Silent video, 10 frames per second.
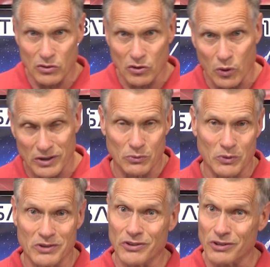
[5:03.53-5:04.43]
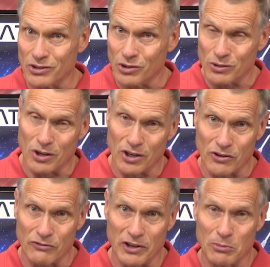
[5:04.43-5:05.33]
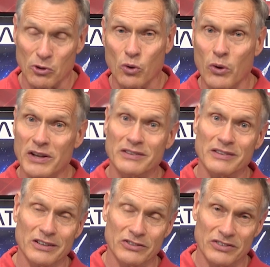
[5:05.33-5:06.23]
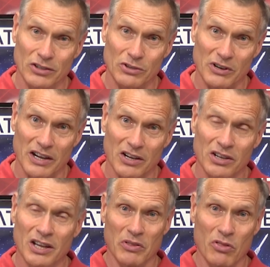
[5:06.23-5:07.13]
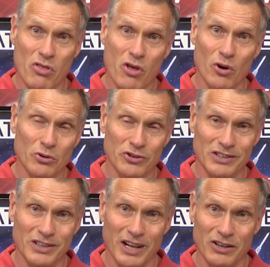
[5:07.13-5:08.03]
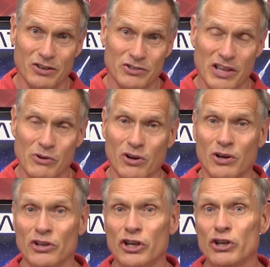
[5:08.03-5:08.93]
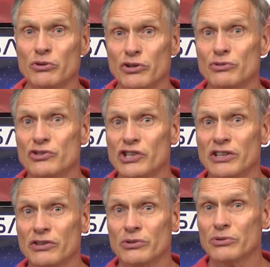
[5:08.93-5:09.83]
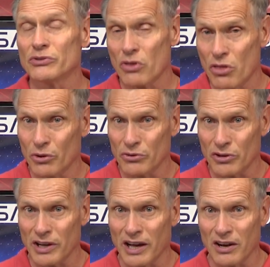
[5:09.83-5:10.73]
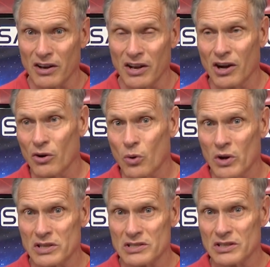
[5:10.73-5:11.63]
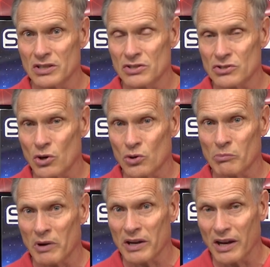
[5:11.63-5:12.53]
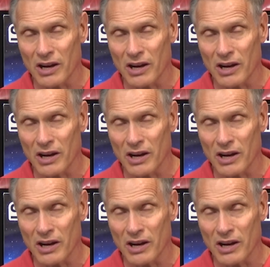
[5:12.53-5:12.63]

the Quest ones are no longer available. Quest is still around, but those igniters, they were called the Q2 G2s, those are not. Now Quest is owned by